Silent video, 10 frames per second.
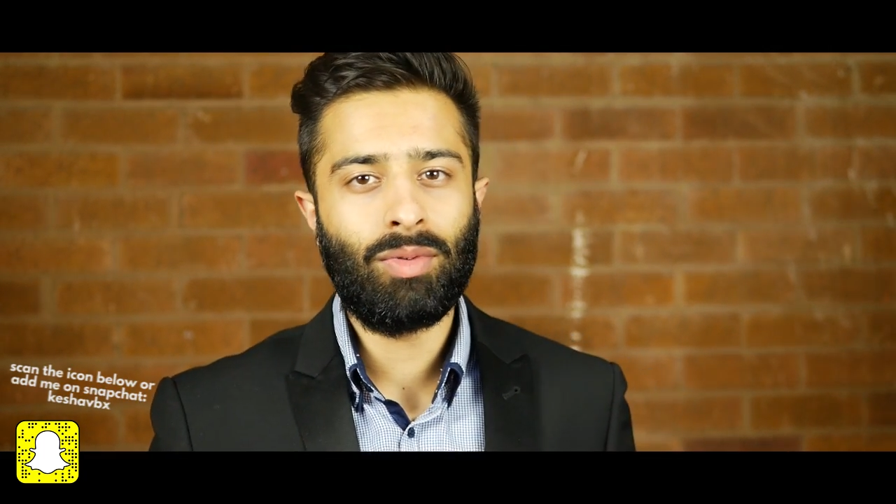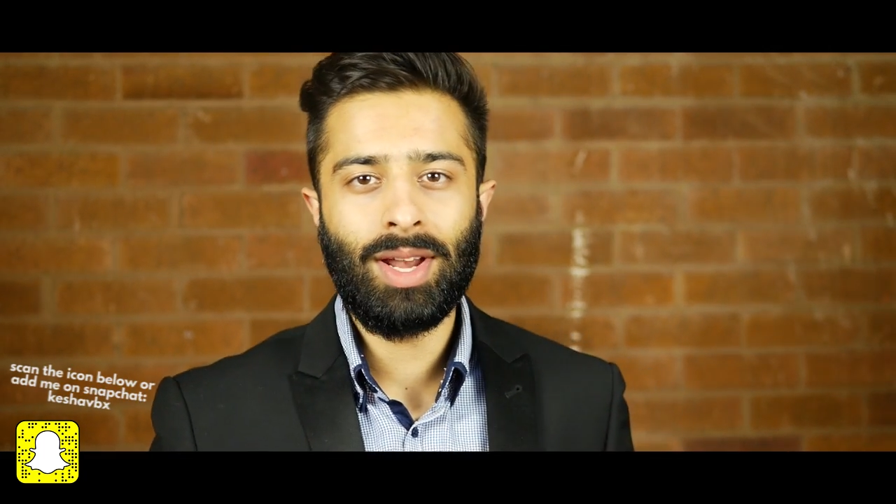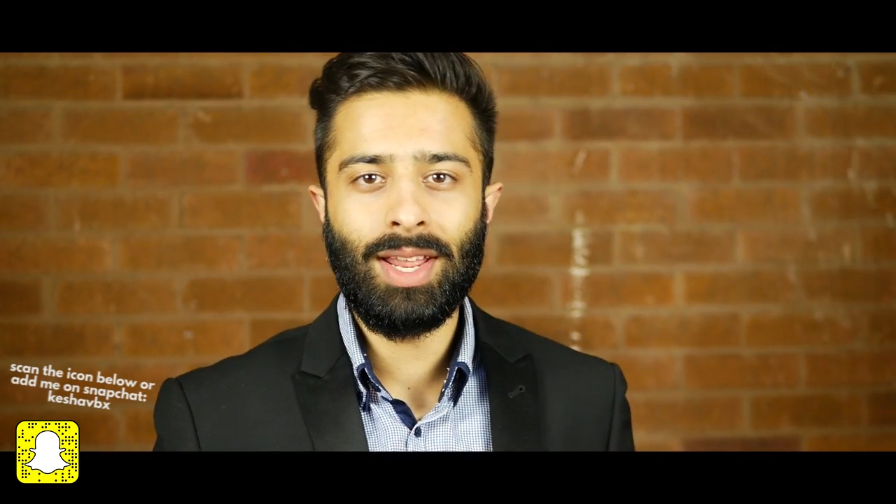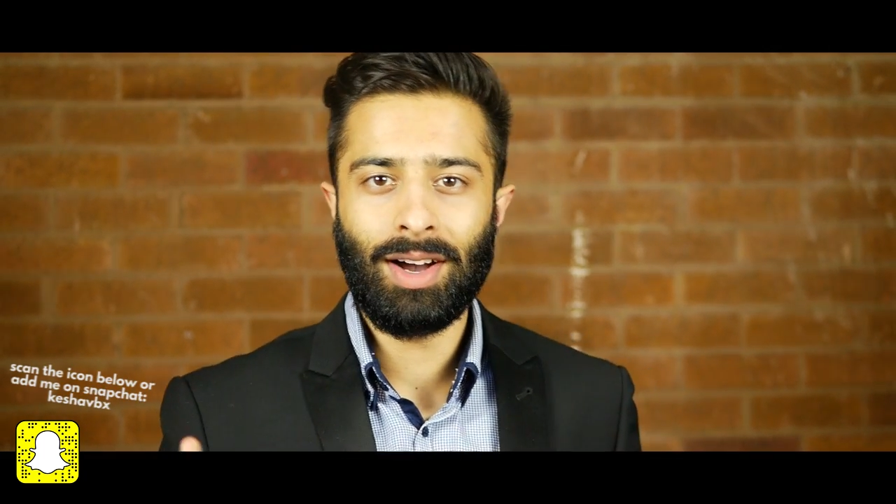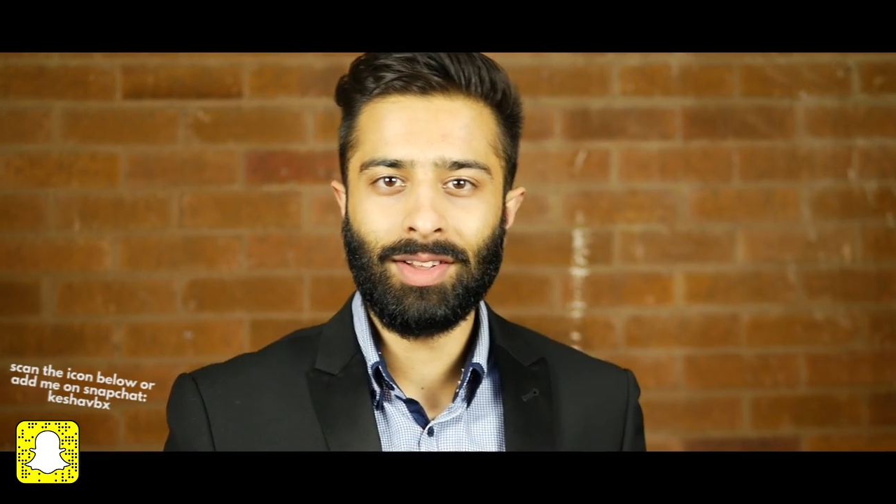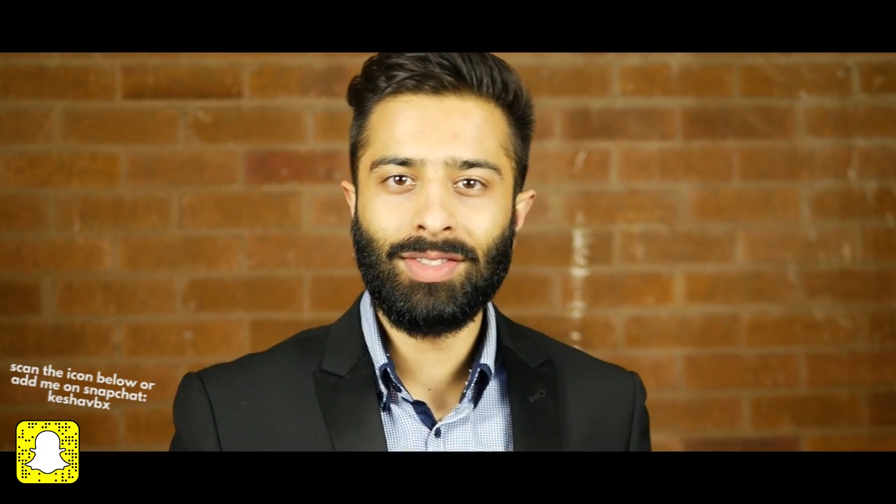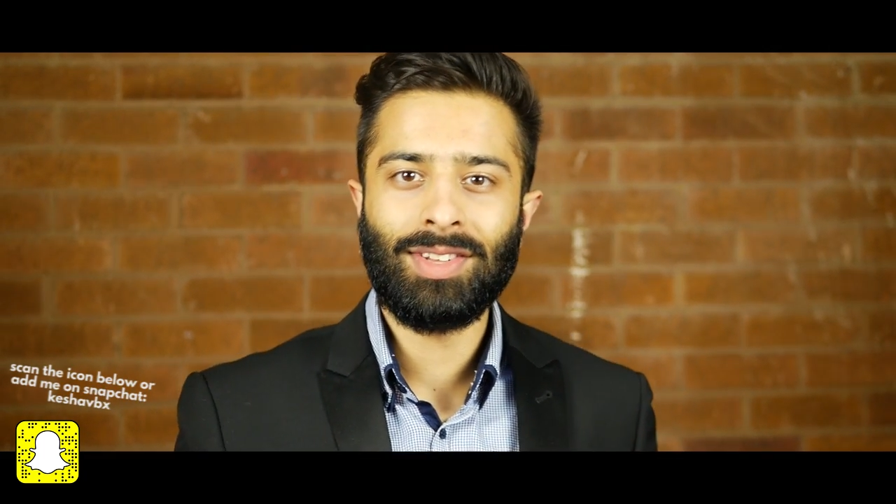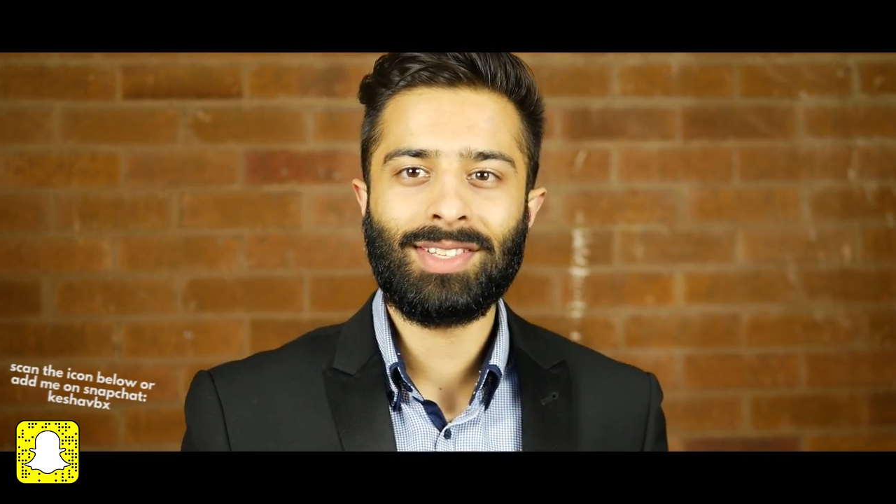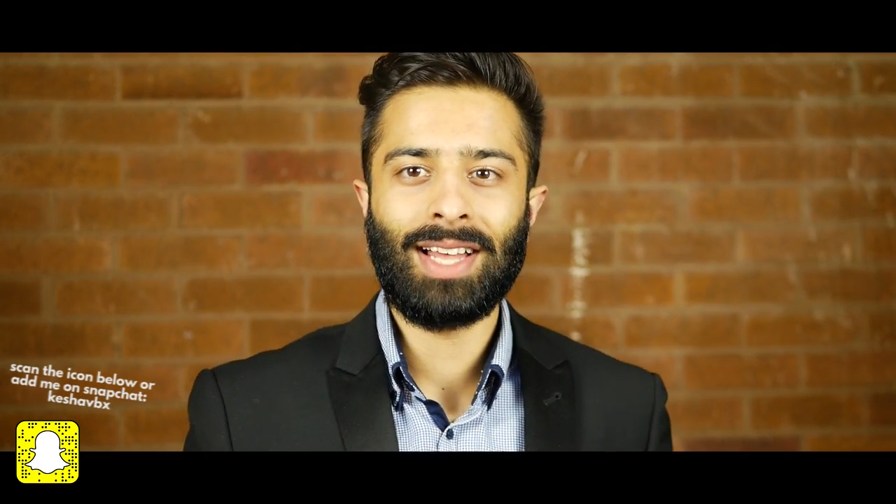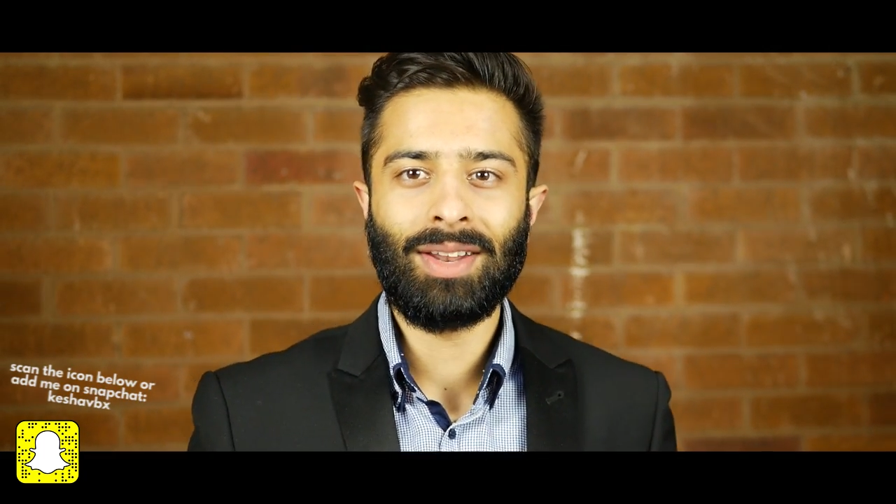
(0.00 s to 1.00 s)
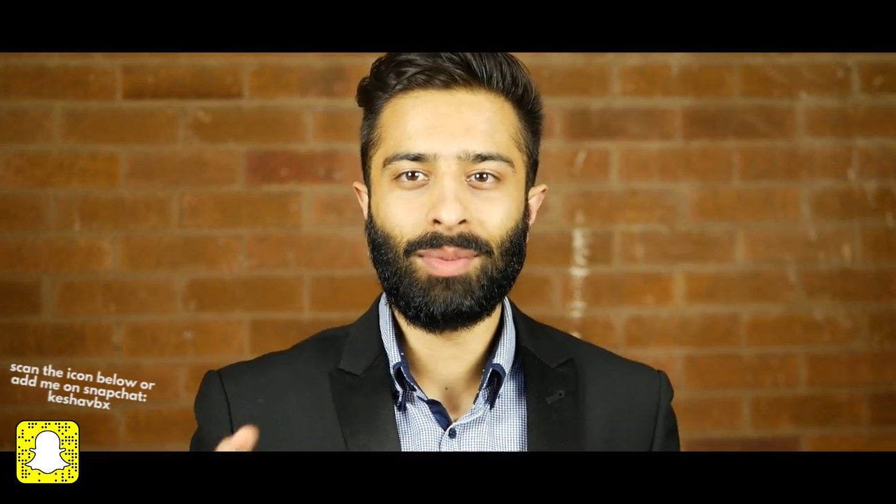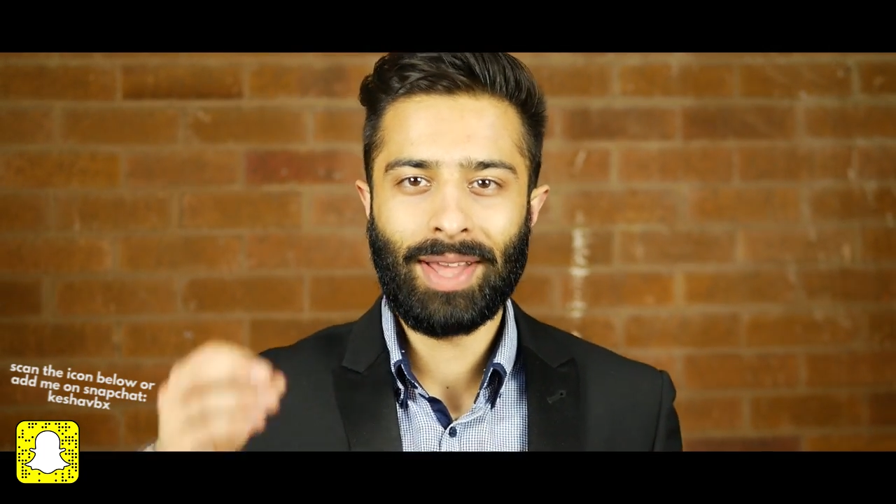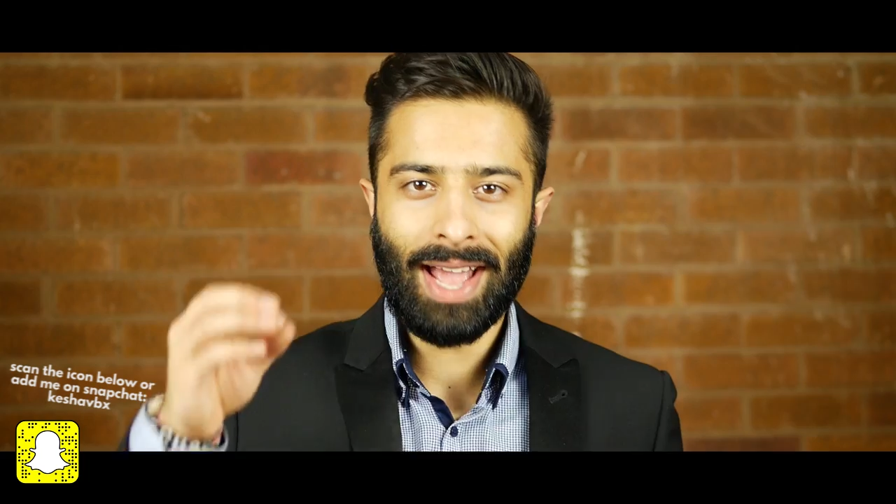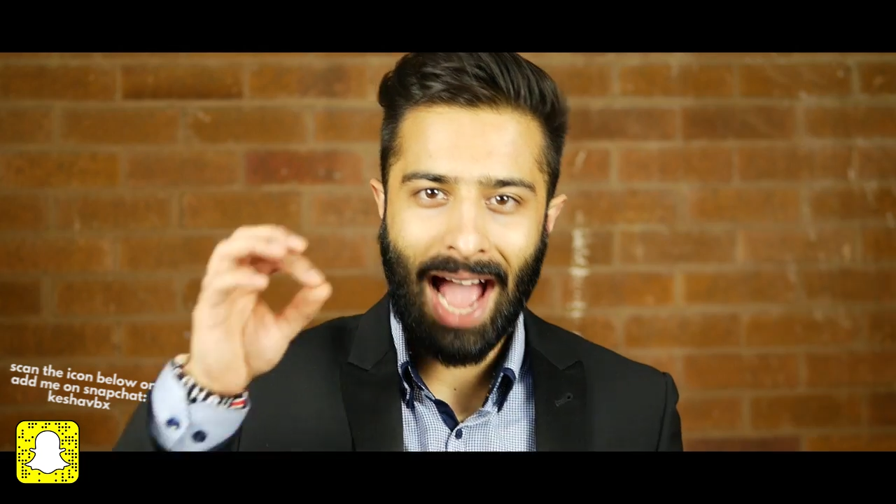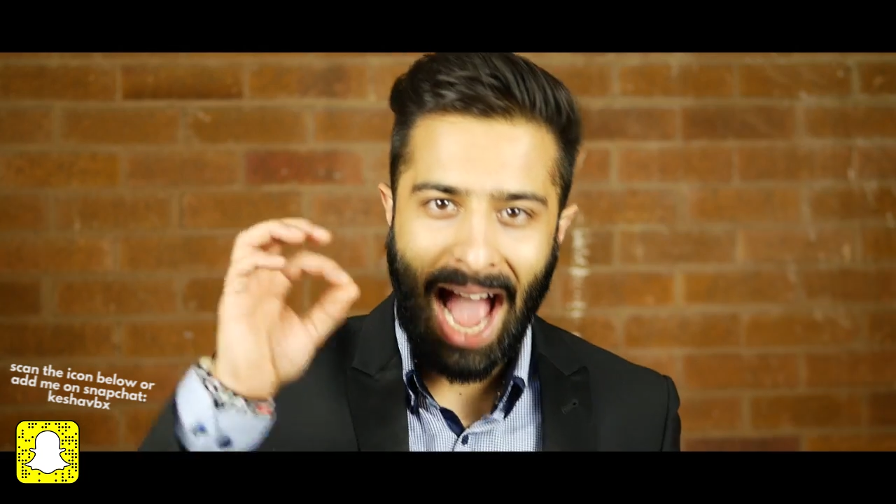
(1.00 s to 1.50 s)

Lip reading: really understand what it